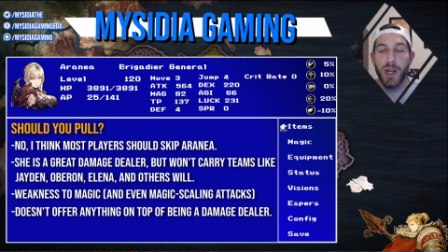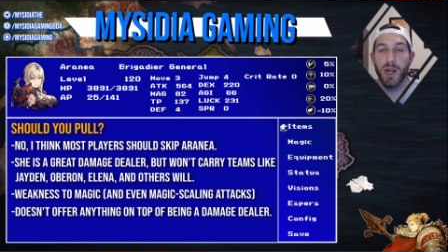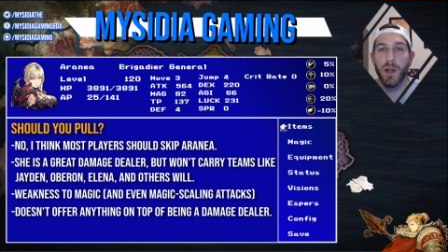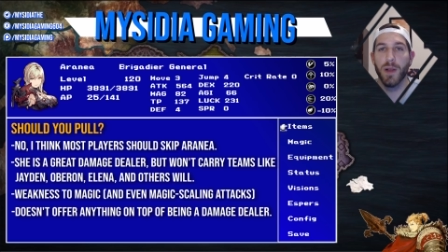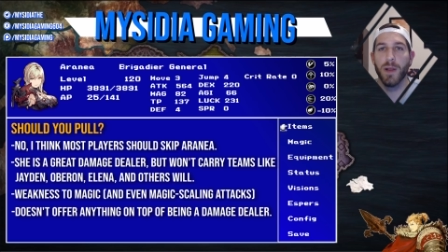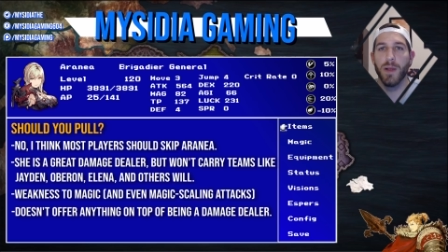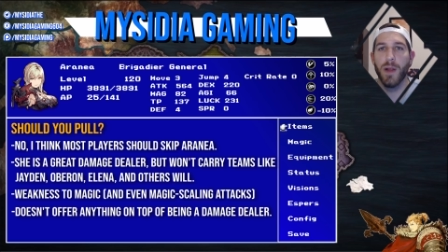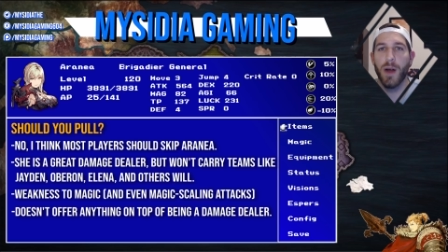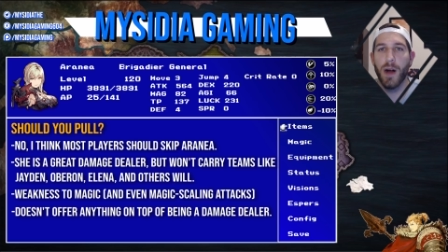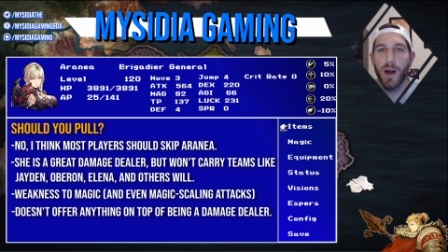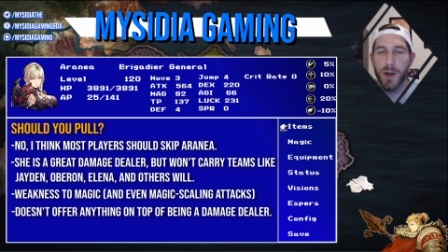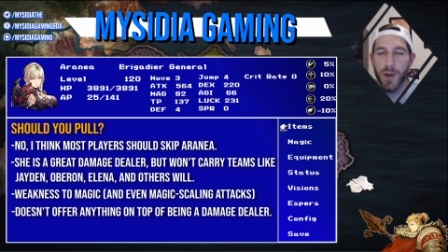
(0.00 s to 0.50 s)
in a
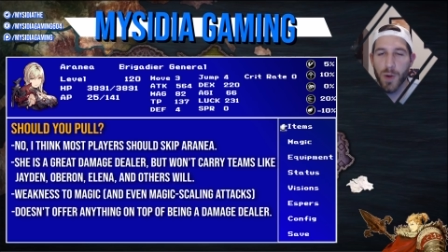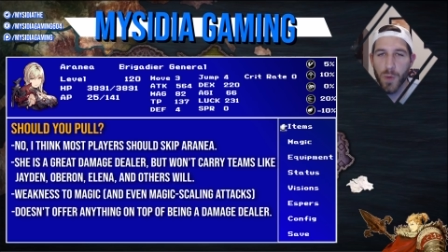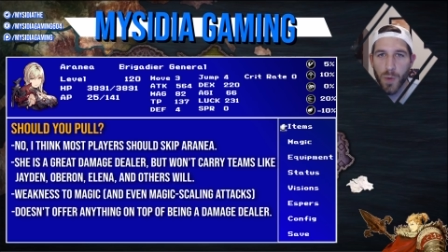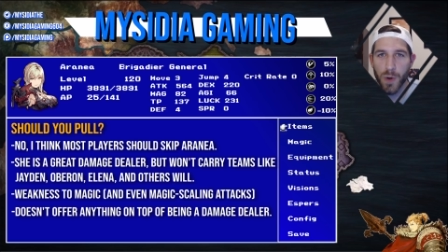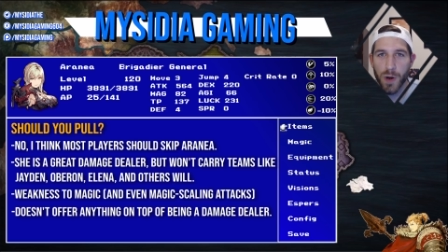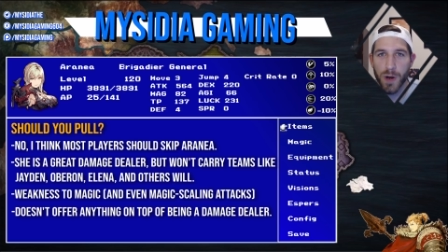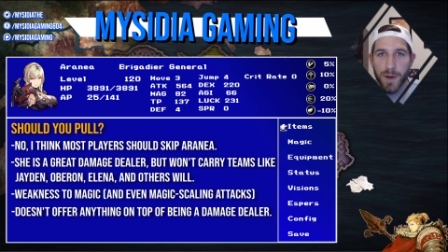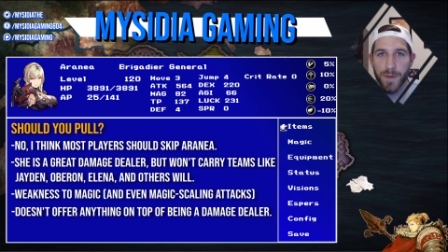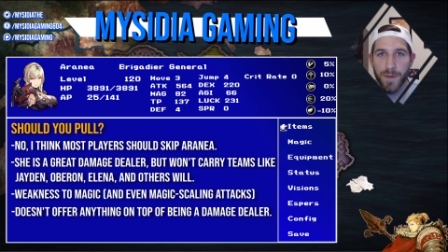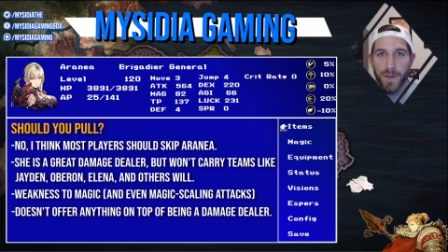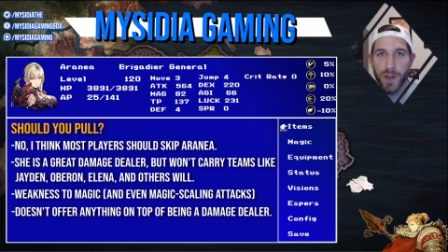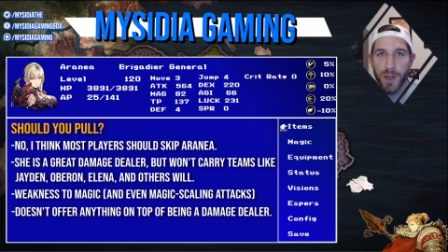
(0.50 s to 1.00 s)
lot of
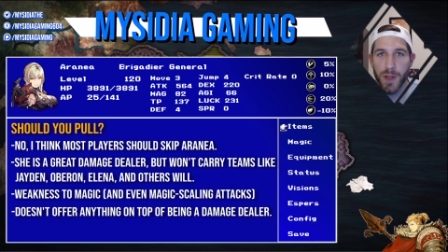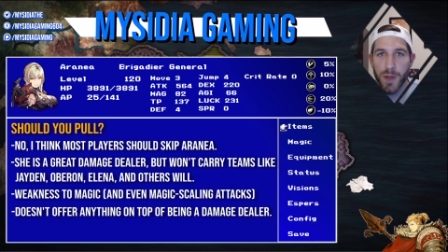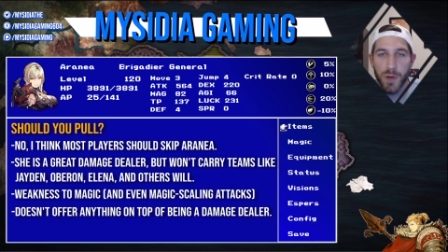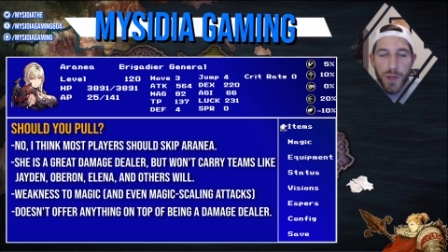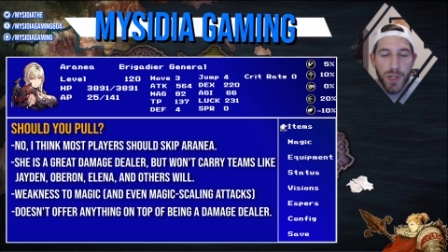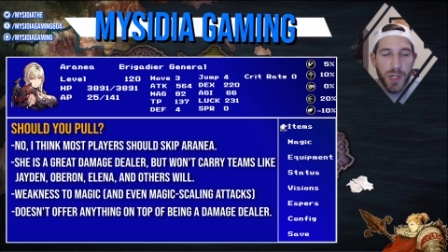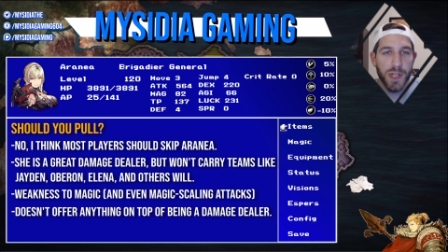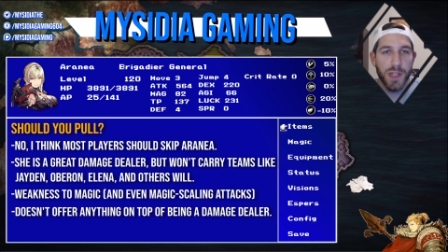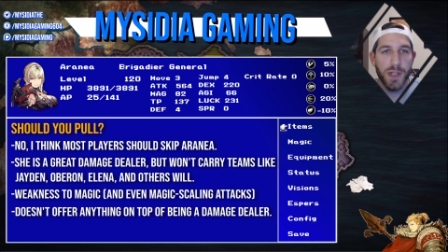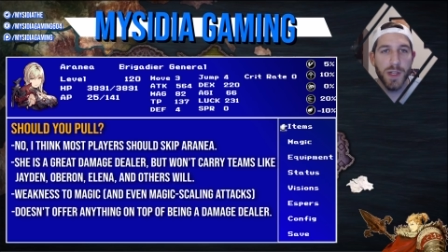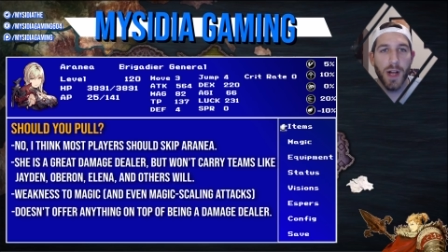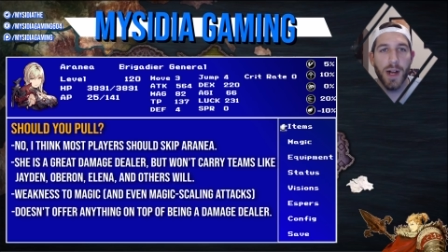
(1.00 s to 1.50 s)
work for you.
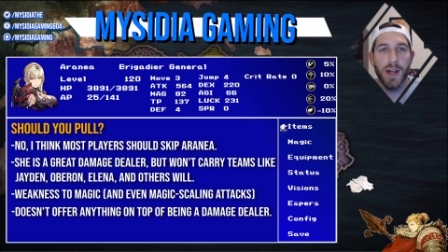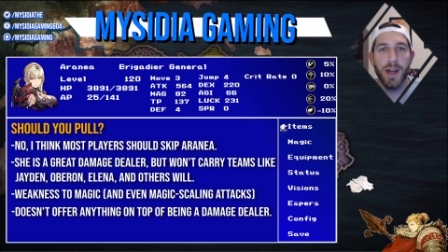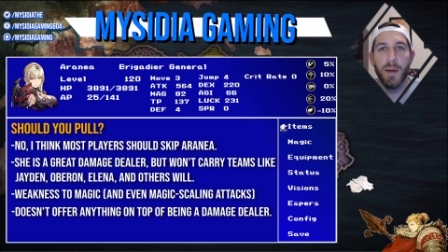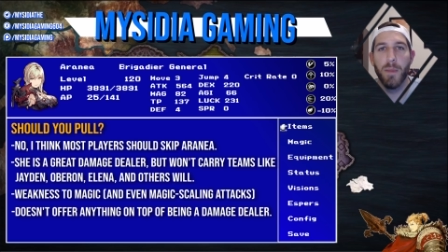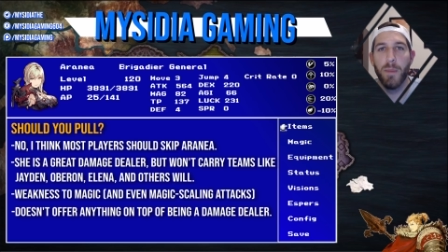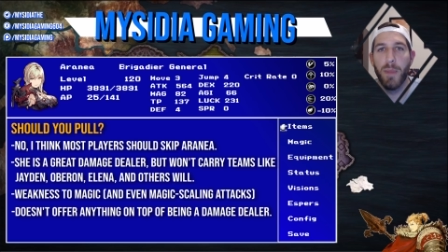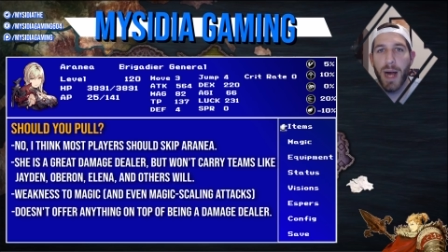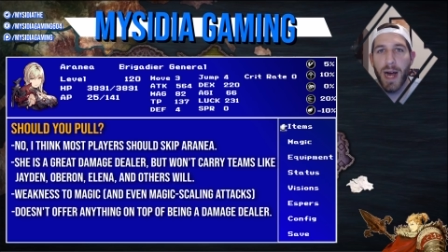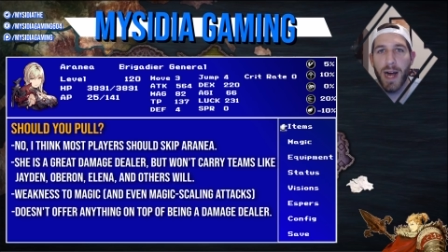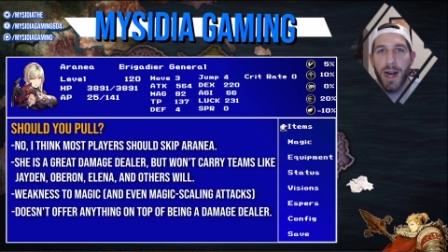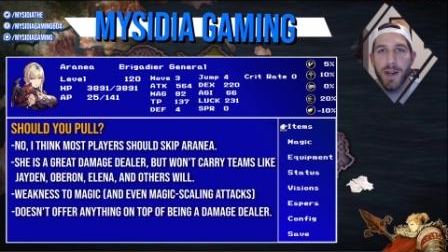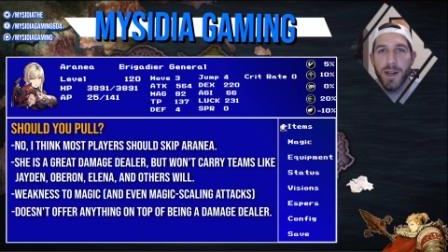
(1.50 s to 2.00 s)
She's not a
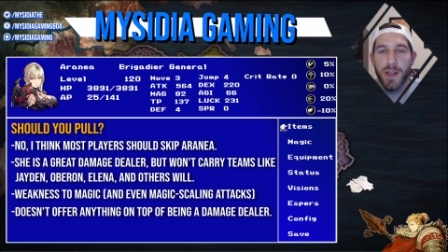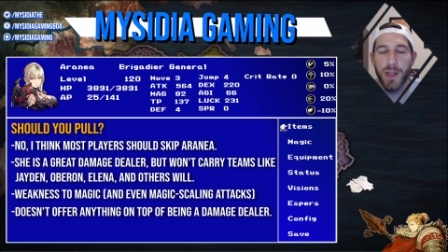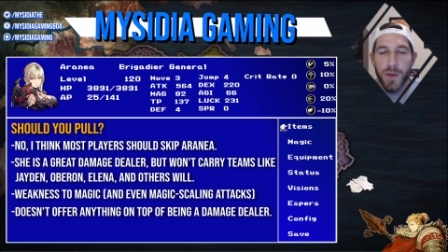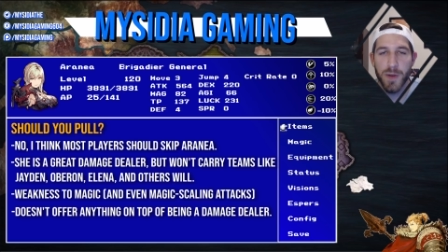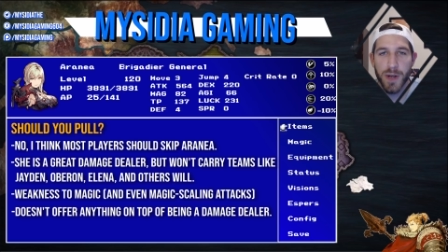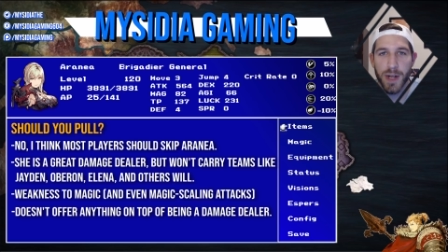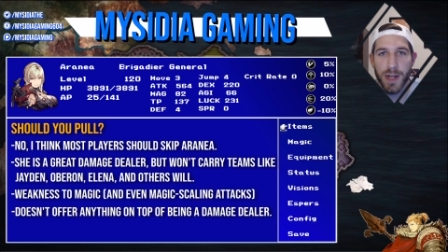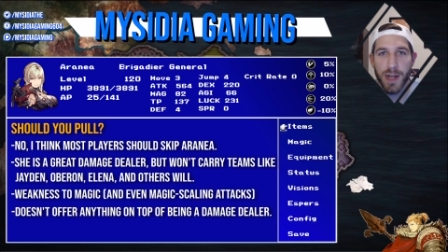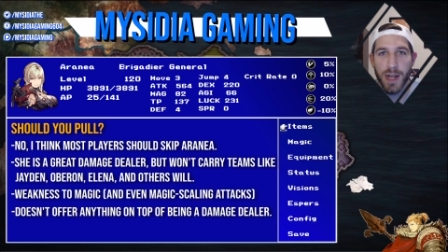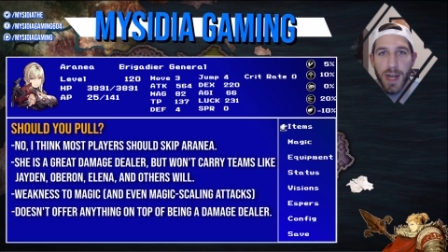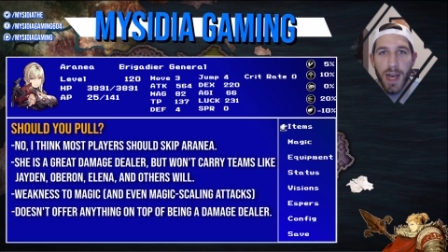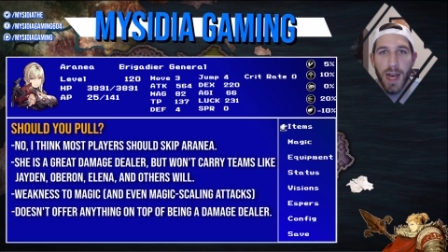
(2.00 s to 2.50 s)
bad
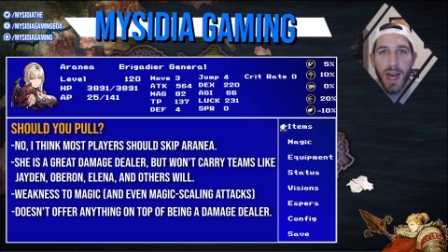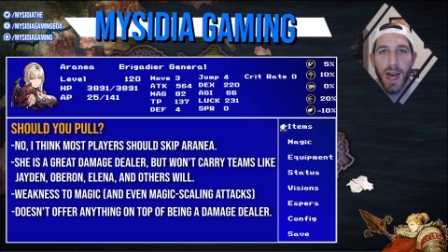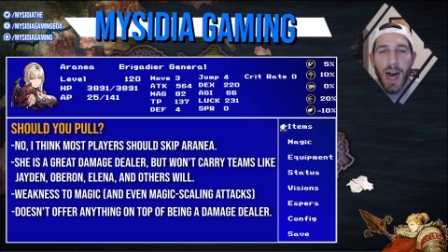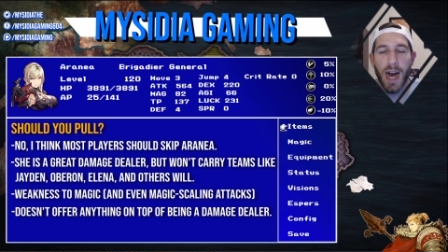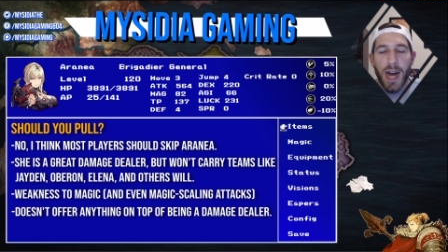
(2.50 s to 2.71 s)
unit.